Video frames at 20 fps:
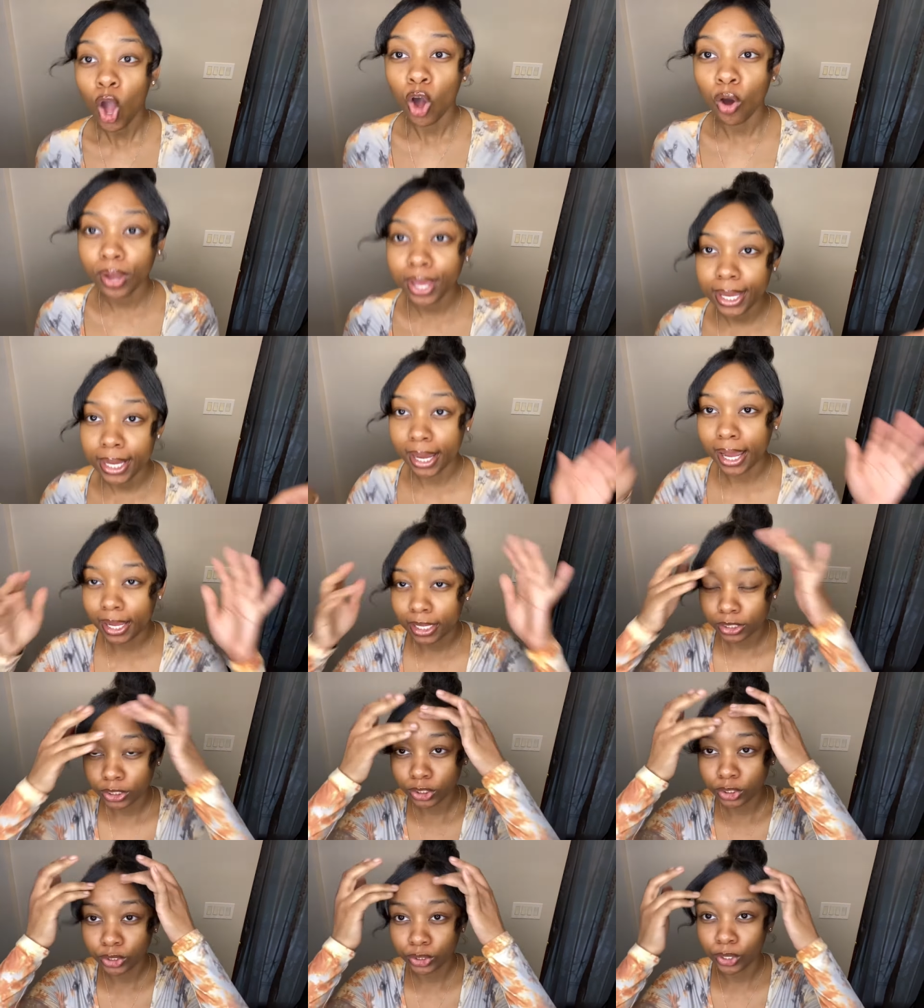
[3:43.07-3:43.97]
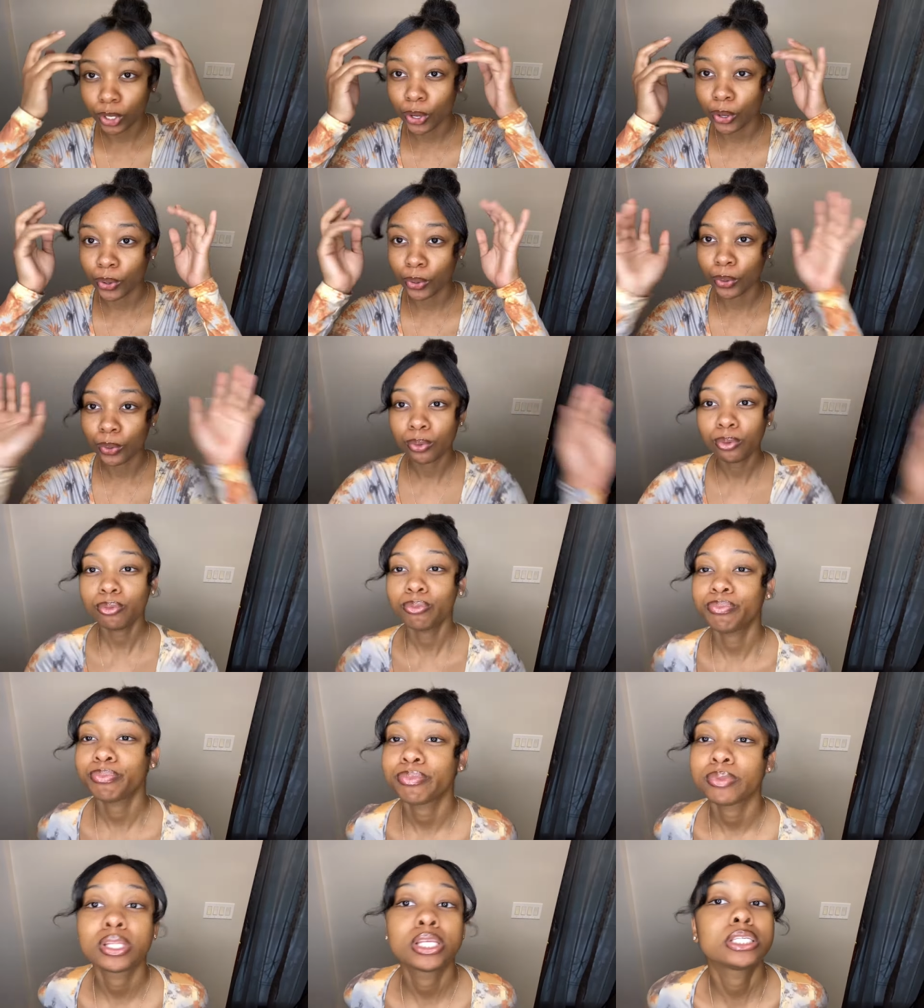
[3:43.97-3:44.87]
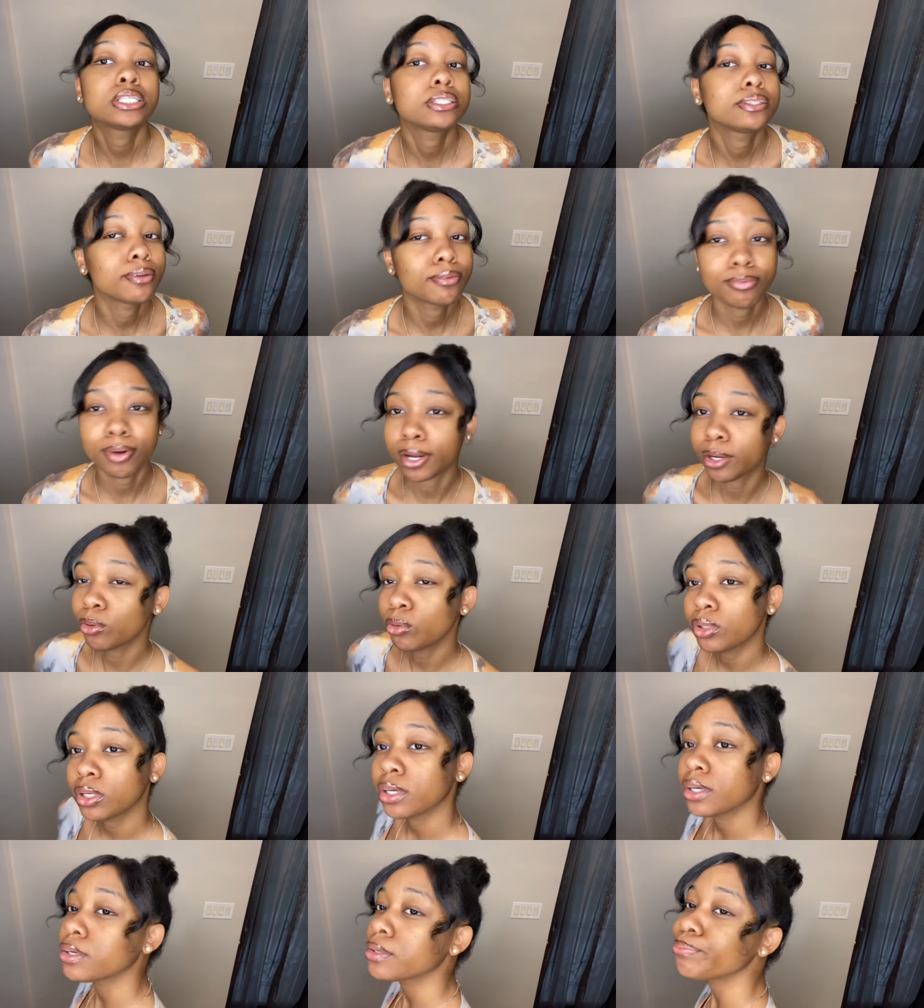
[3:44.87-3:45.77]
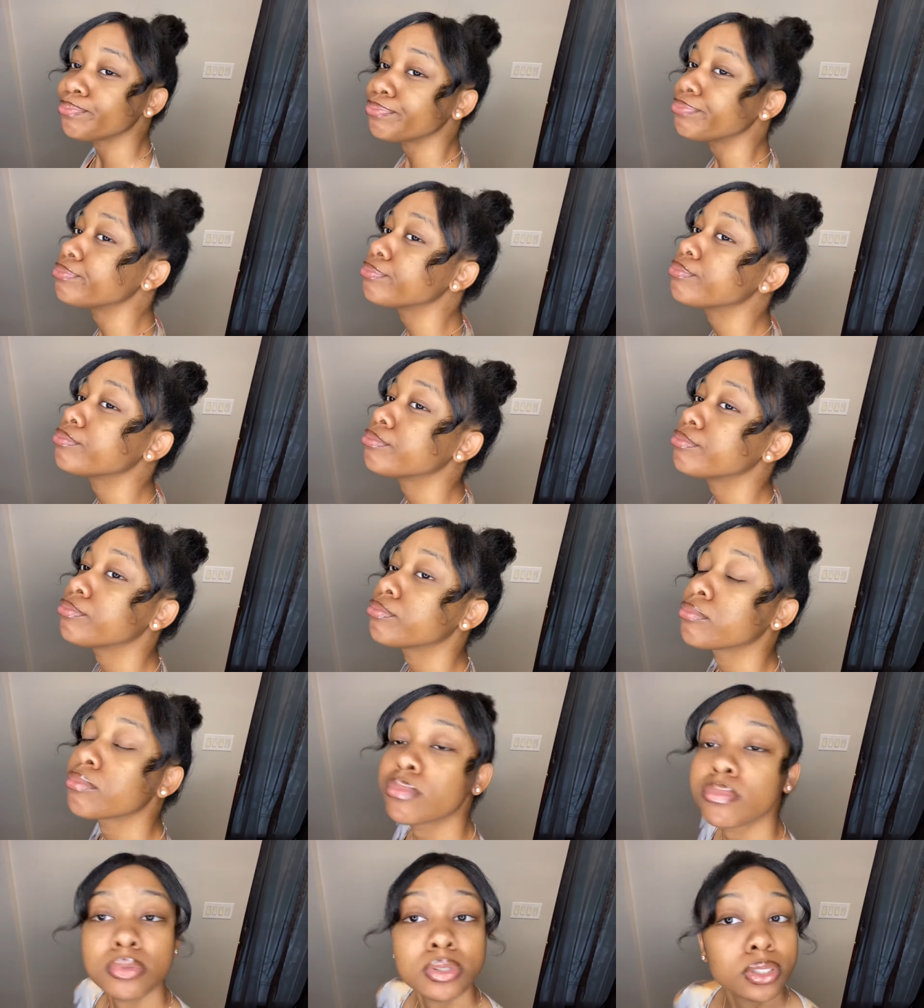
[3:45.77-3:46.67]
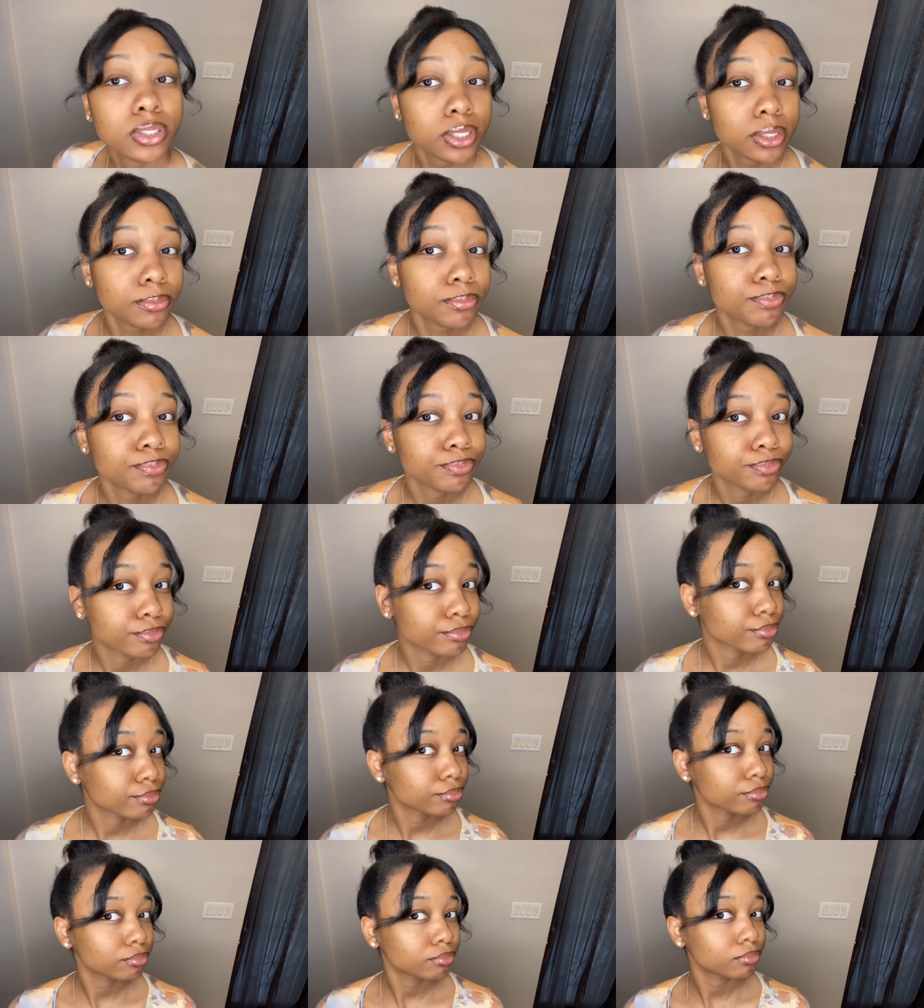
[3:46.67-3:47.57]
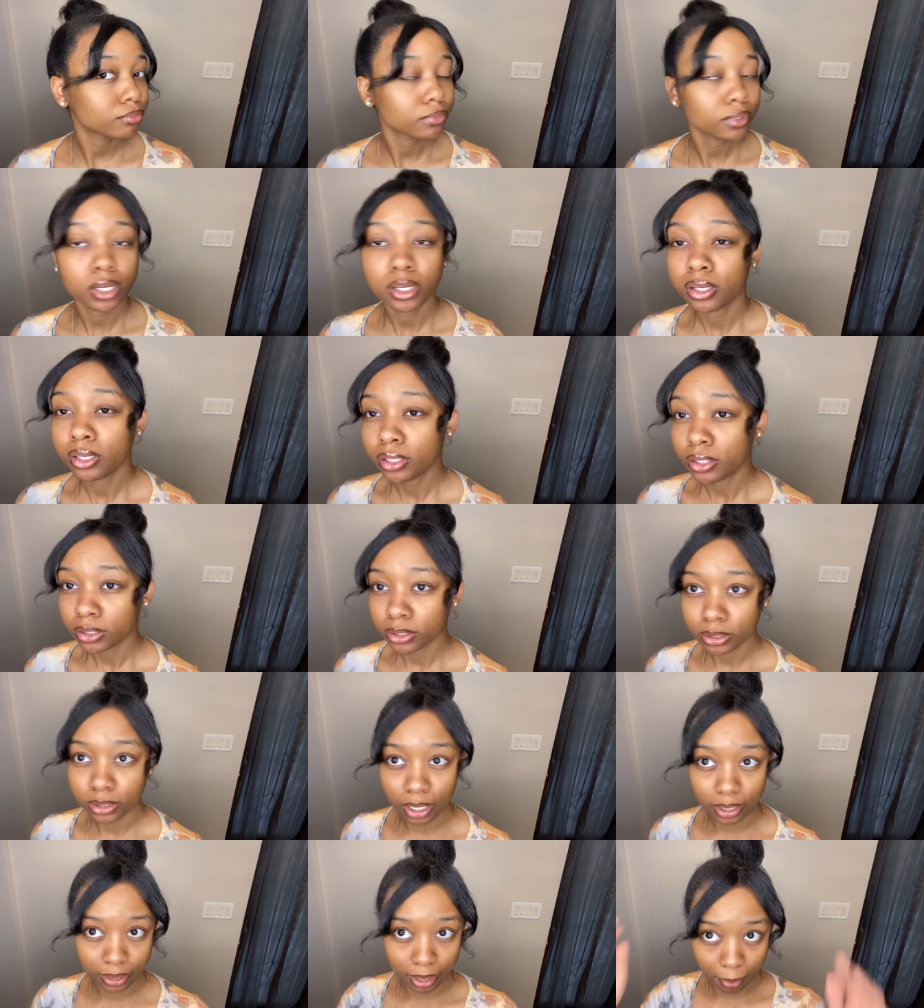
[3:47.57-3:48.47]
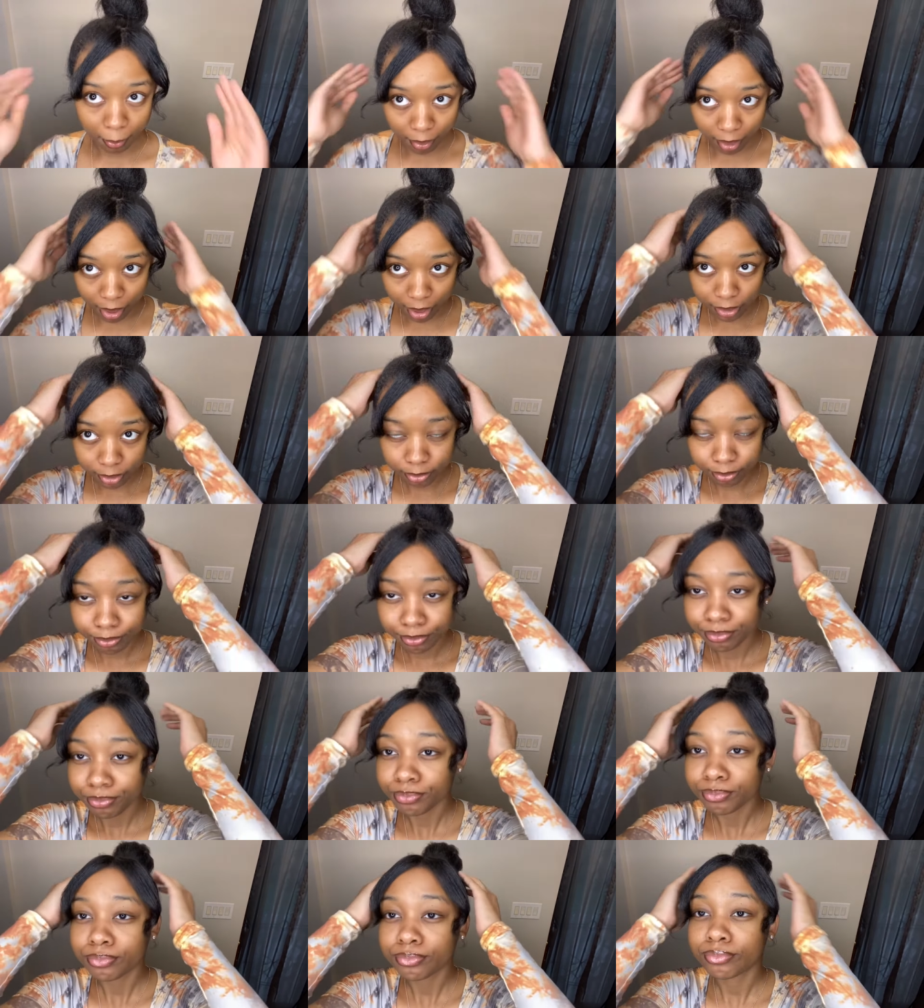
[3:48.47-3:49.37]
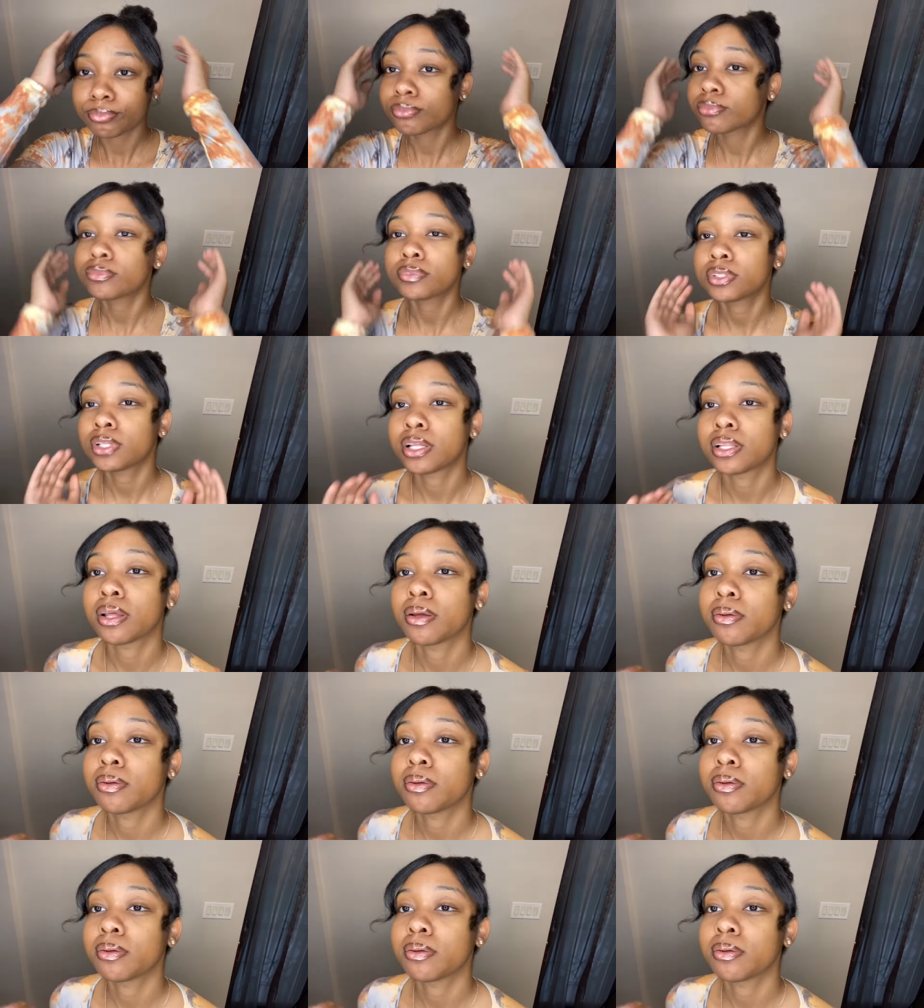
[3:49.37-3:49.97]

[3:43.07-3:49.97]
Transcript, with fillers: guys, so this is the final look. See? It's not that bad. It's not that.